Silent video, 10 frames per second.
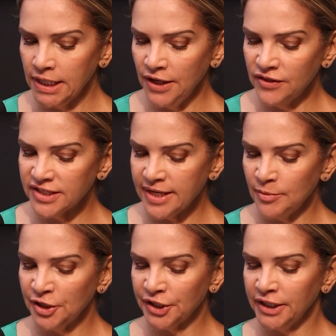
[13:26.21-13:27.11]
in the
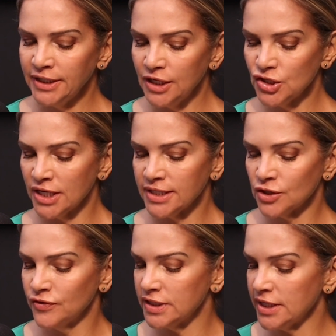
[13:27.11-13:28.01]
seminar Inteligência
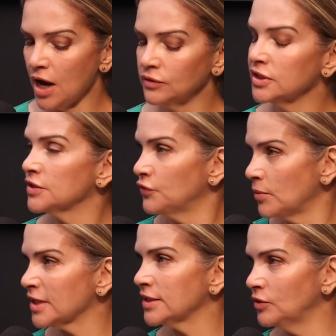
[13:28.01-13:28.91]
Artificial,
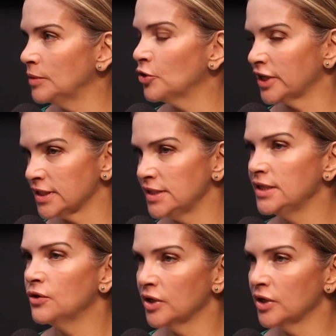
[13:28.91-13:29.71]
Desinformação e Democracia,